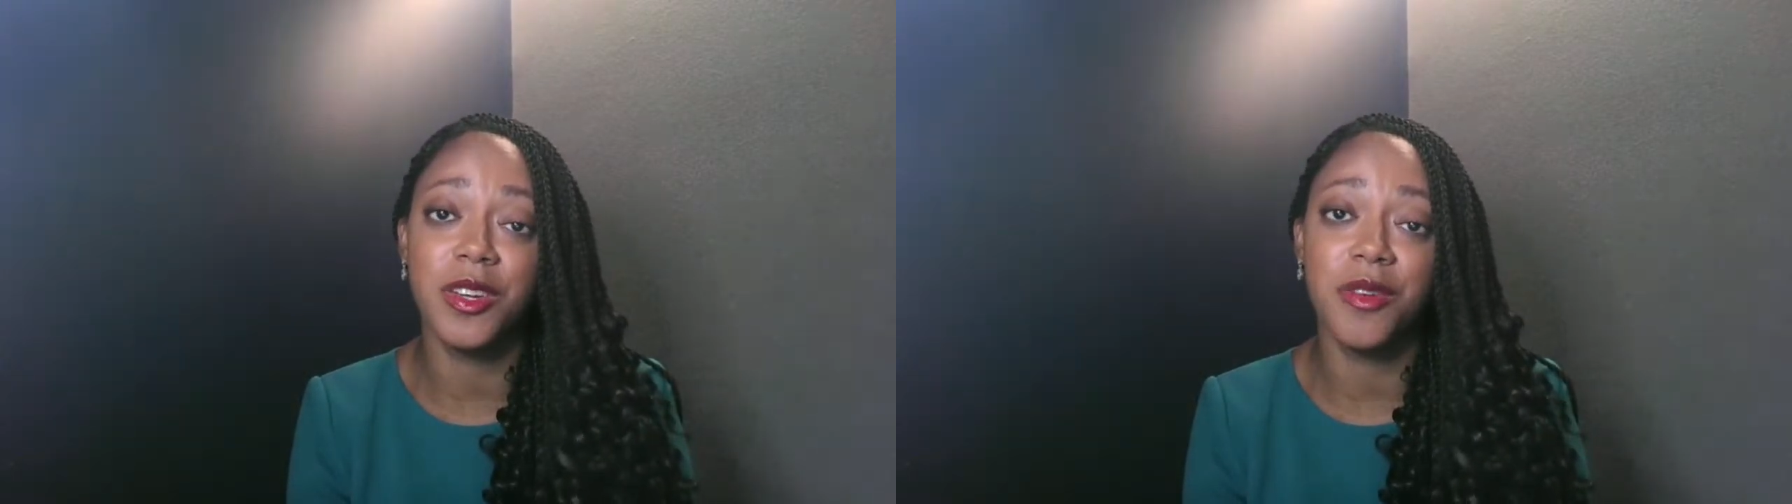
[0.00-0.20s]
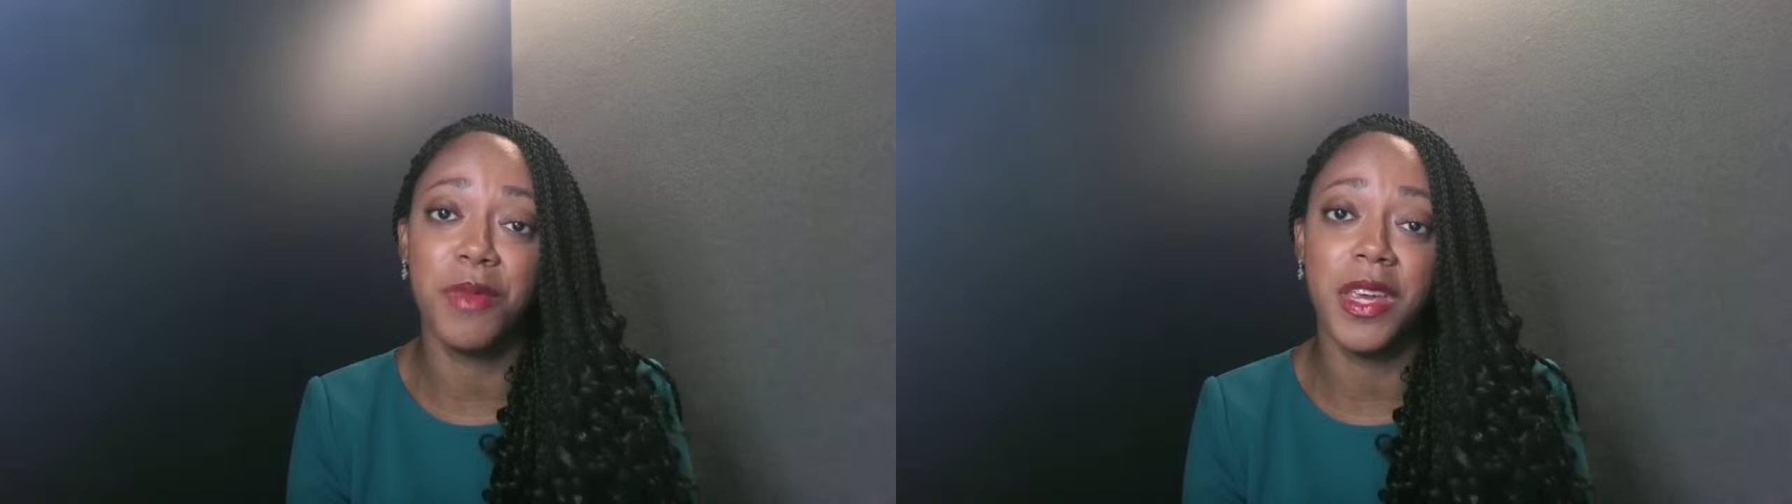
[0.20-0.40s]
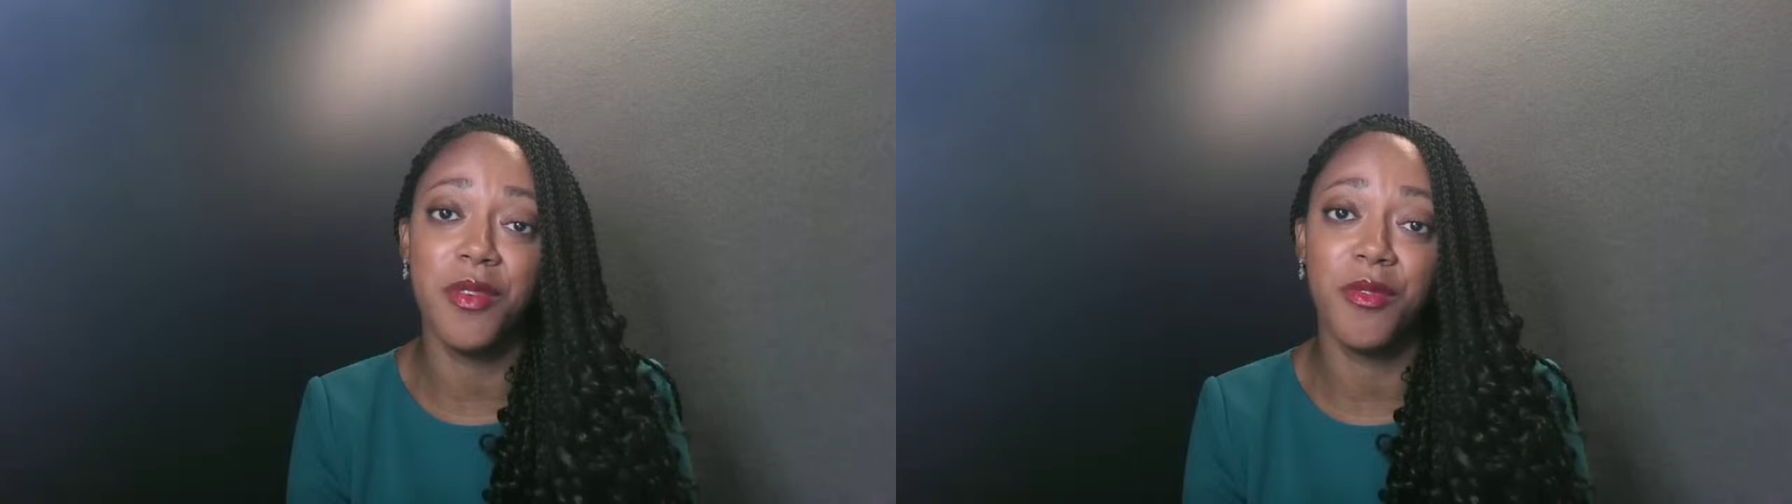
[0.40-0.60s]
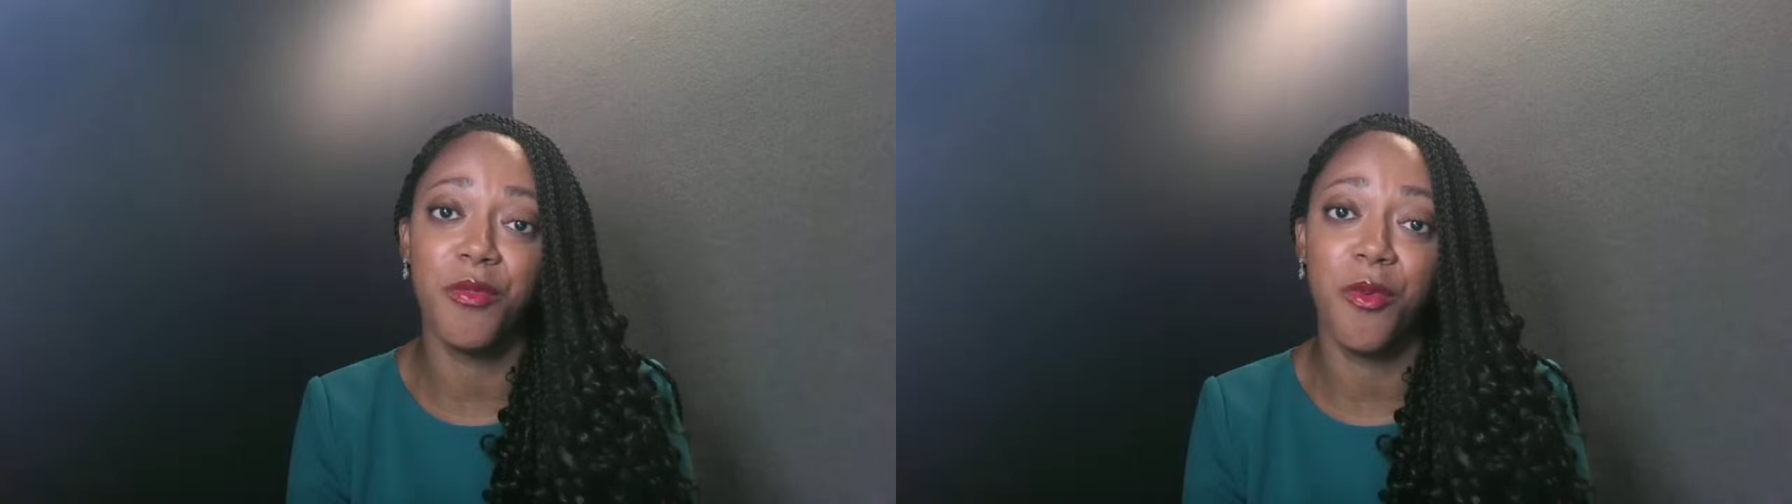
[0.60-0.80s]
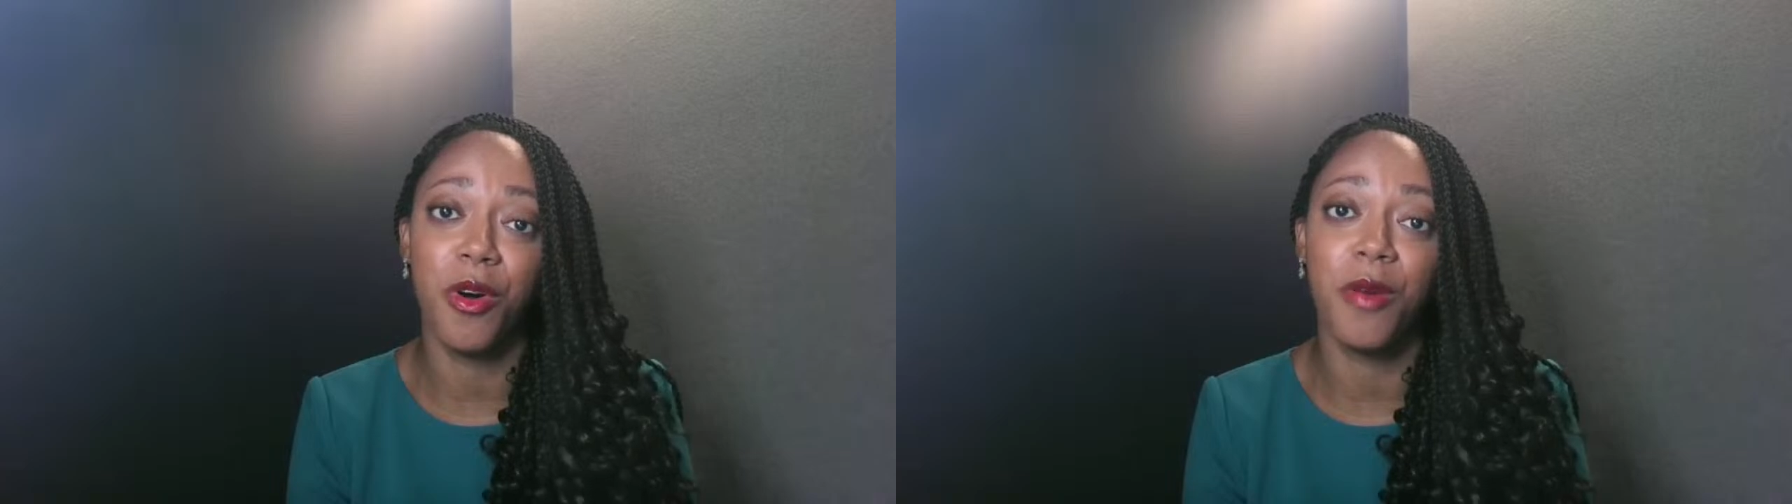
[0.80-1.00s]
going to mean
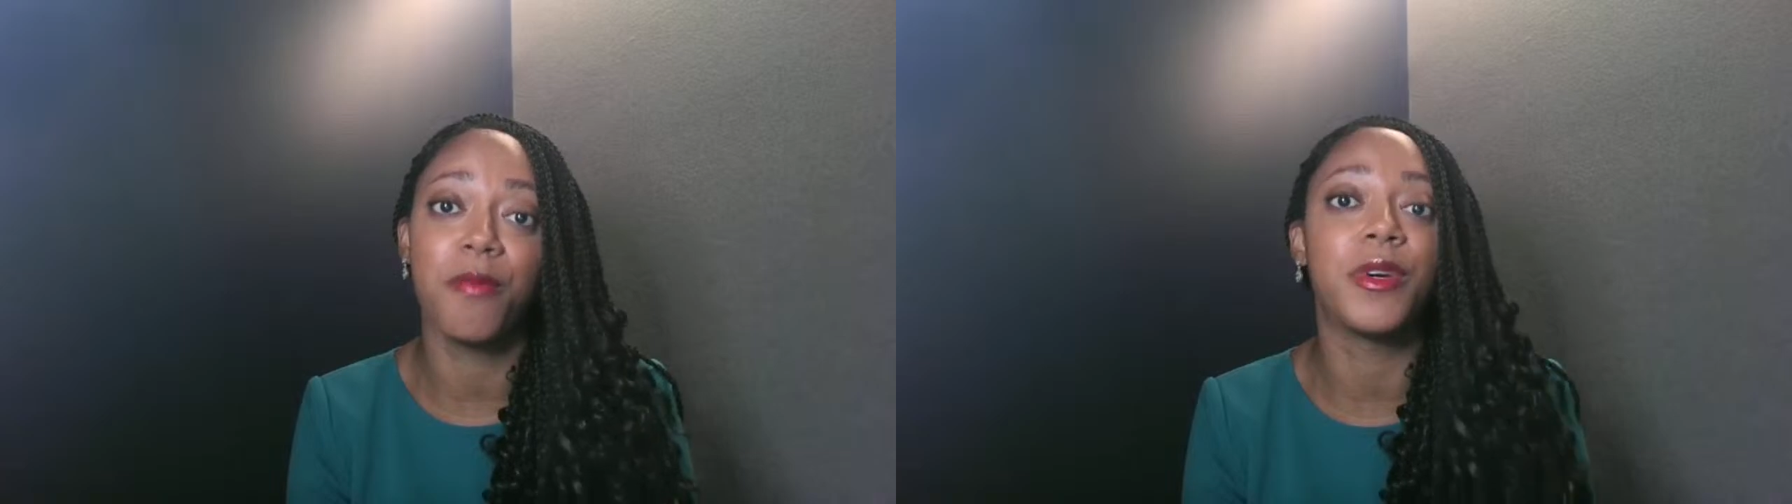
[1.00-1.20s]
for